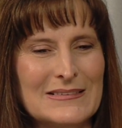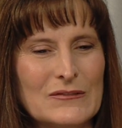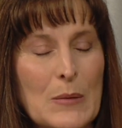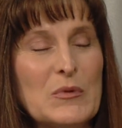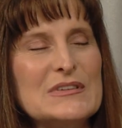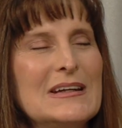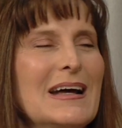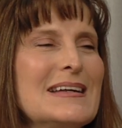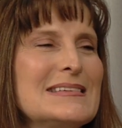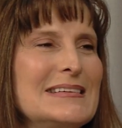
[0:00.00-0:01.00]
represent
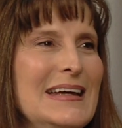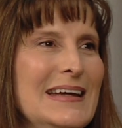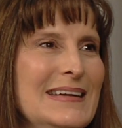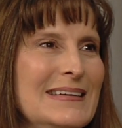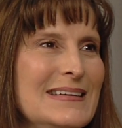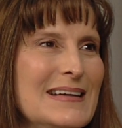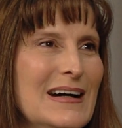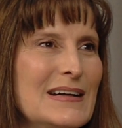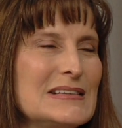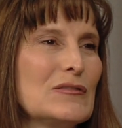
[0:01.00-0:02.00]
us in
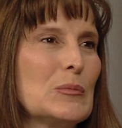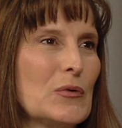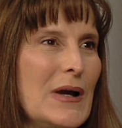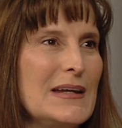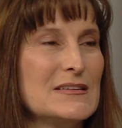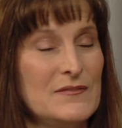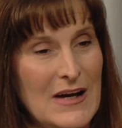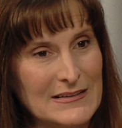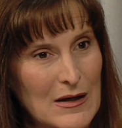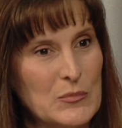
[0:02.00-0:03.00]
several parades. In
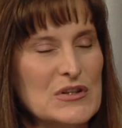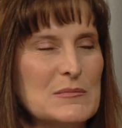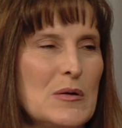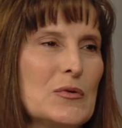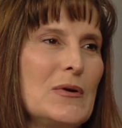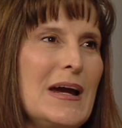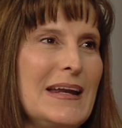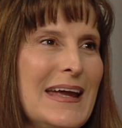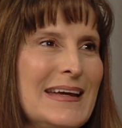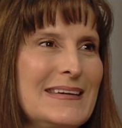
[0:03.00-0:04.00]
fact, our Pushmo Parade
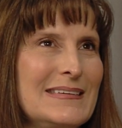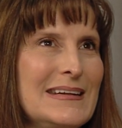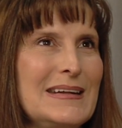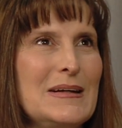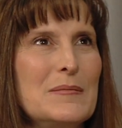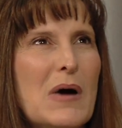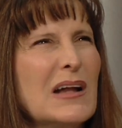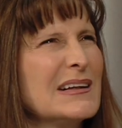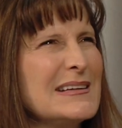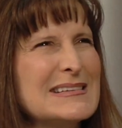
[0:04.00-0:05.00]
and the
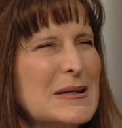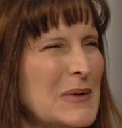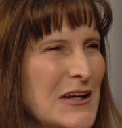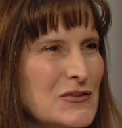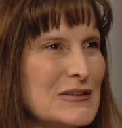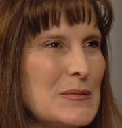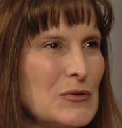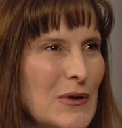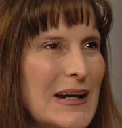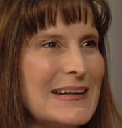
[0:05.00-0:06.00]
Molly's St. Patrick's Day
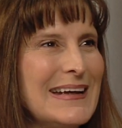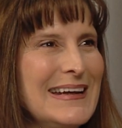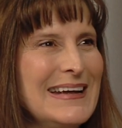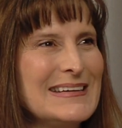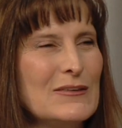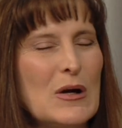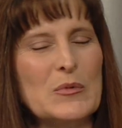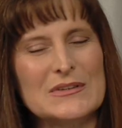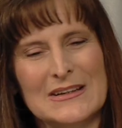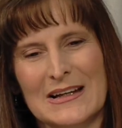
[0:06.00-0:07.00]
Parade, they
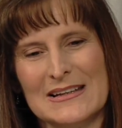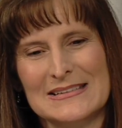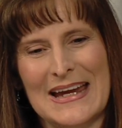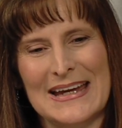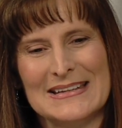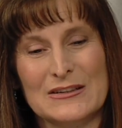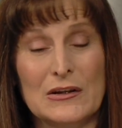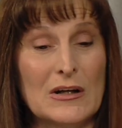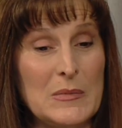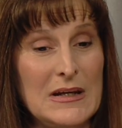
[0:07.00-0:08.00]
represent us. And so
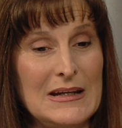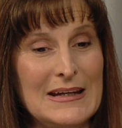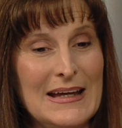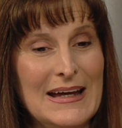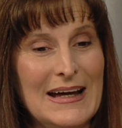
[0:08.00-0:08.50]
they're going to be